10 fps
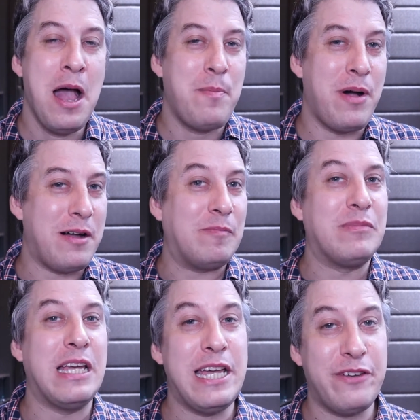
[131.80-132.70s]

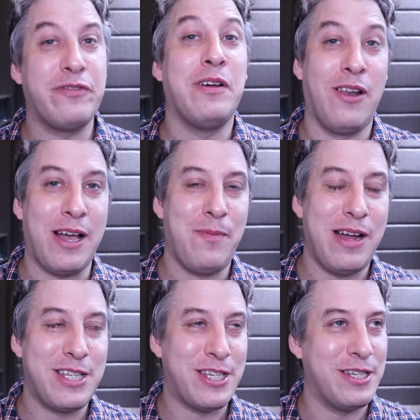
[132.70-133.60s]
But if, like
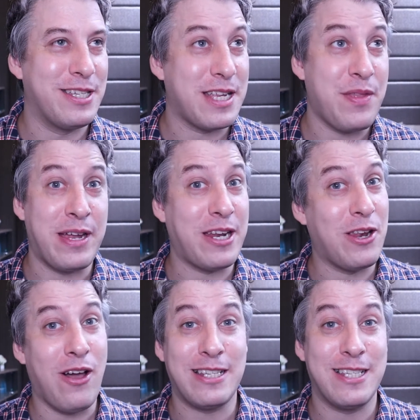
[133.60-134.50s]
my students, they
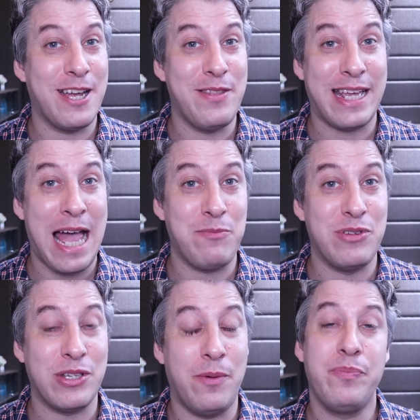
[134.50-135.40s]
don't like to turn their
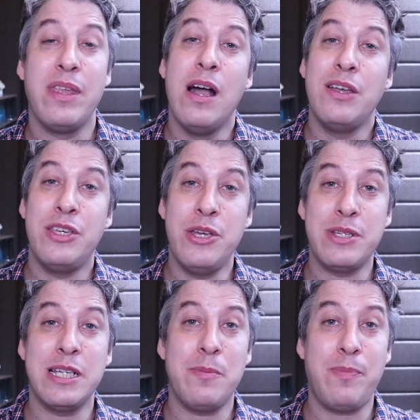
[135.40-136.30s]
cameras on,
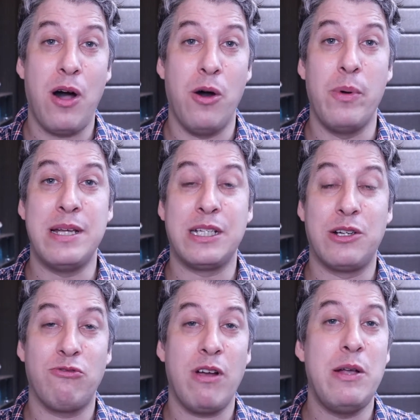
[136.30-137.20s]
using a poll is a
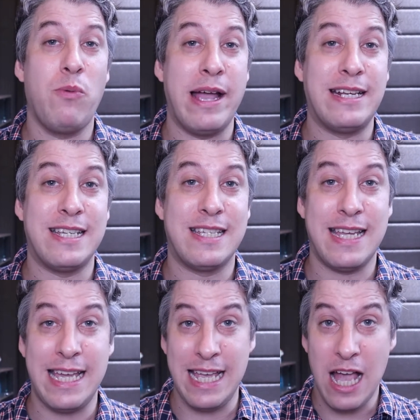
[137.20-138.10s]
great way to
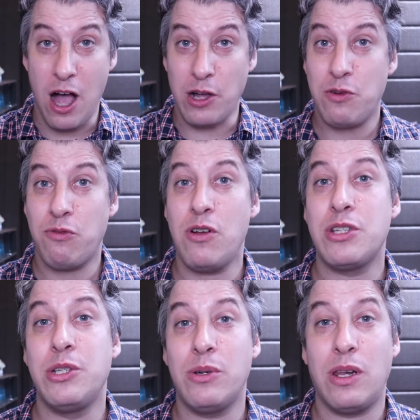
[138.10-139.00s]
see
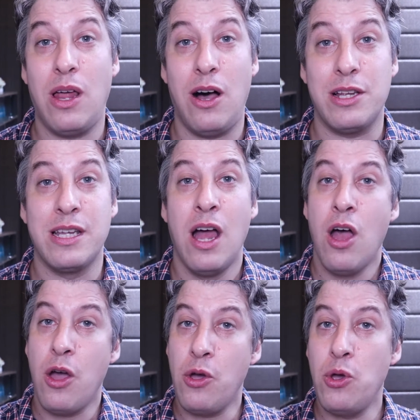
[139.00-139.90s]
across your class
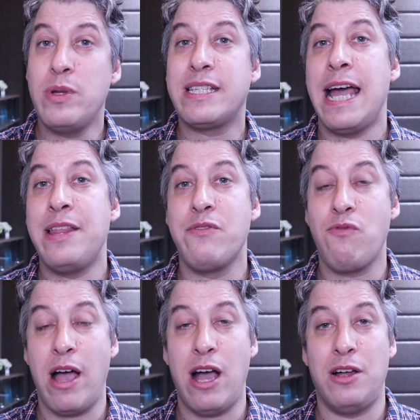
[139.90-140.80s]
who is getting the
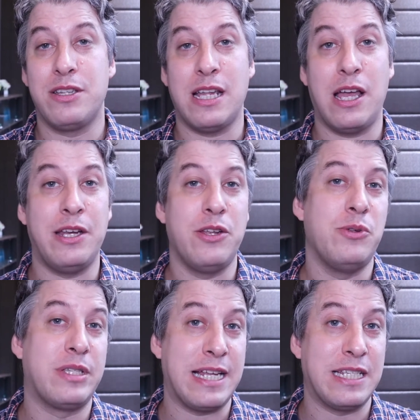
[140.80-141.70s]
right answer and
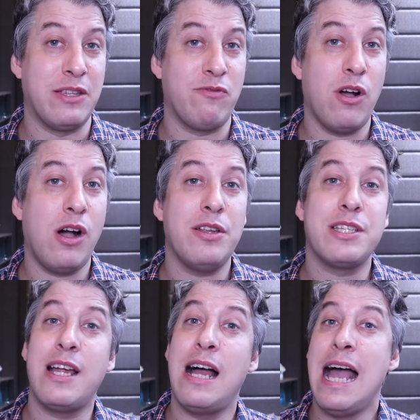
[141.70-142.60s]
who's getting the wrong
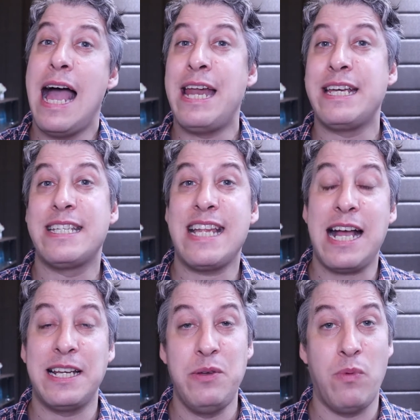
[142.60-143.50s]
answer and
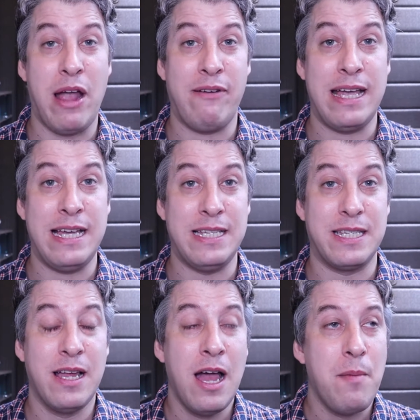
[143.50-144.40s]
exactly where it
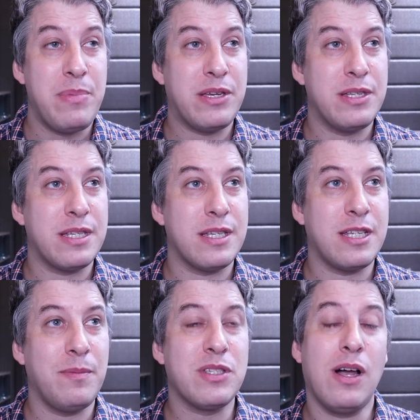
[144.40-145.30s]
is. Because
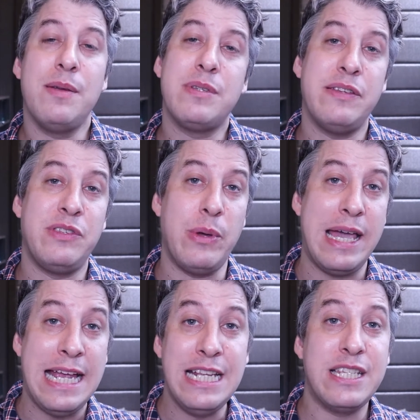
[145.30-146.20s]
sometimes if you
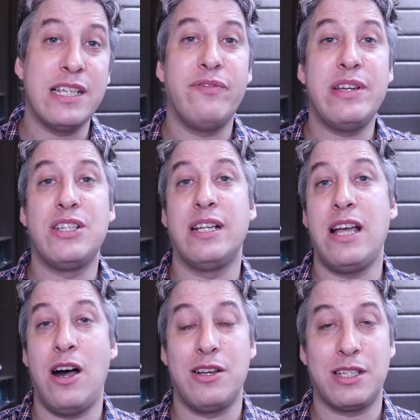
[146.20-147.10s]

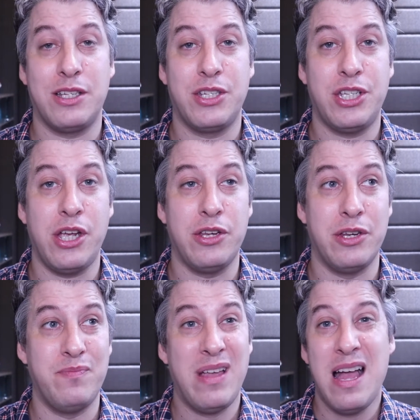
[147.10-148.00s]
individually ask a
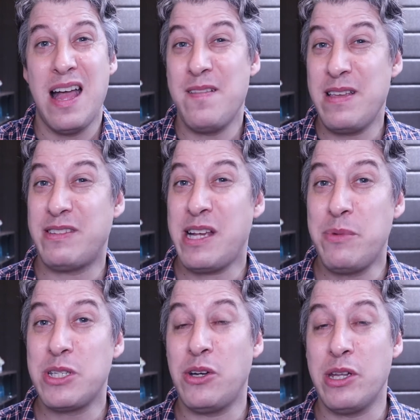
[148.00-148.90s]
student, if
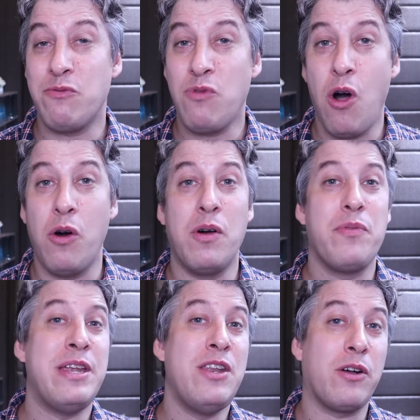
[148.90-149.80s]
someone's got it wrong,
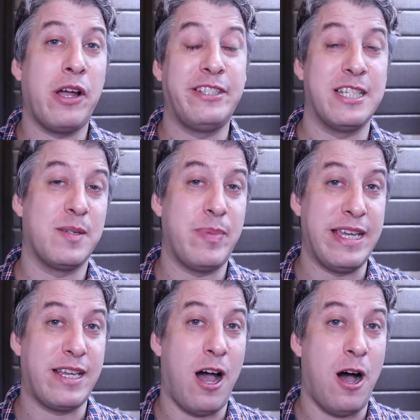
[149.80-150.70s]
they're not going to
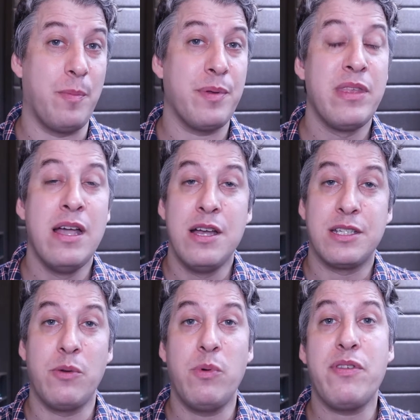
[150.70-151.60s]
speak up.
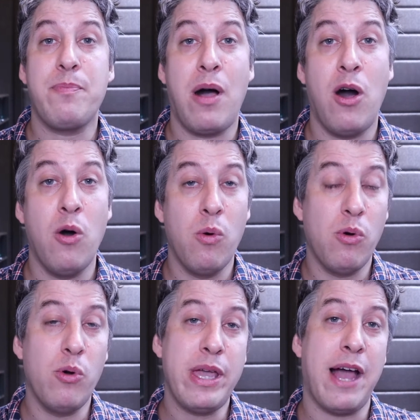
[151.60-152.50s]
So with a poll,
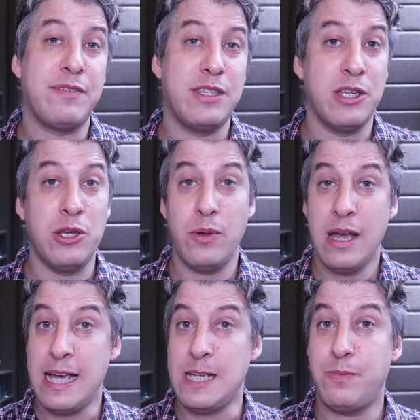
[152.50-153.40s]
all you have to do
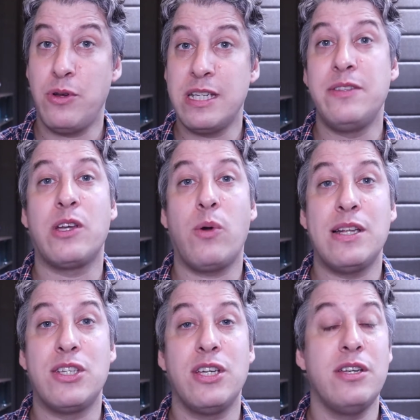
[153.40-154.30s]
is put in the
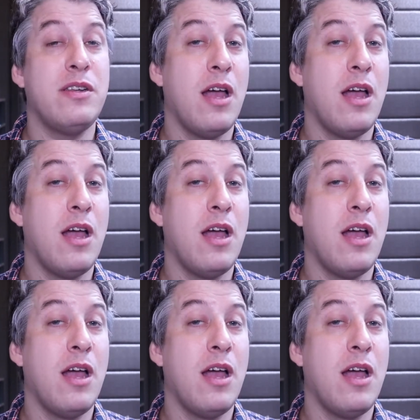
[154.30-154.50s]
question,